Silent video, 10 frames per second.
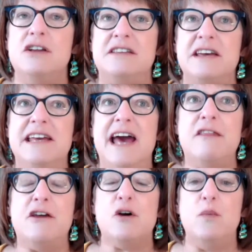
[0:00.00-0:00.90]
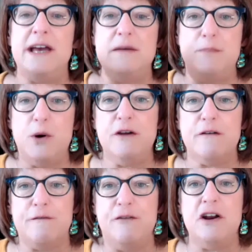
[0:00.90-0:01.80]
together we can put
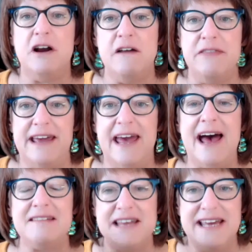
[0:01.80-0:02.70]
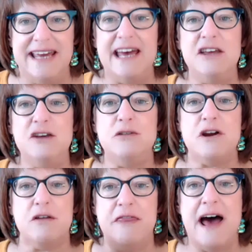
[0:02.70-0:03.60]
your foot on the gas and get you
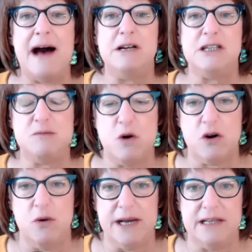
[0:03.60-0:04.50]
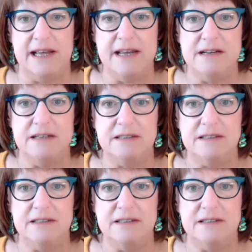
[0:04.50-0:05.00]
there that much more quickly.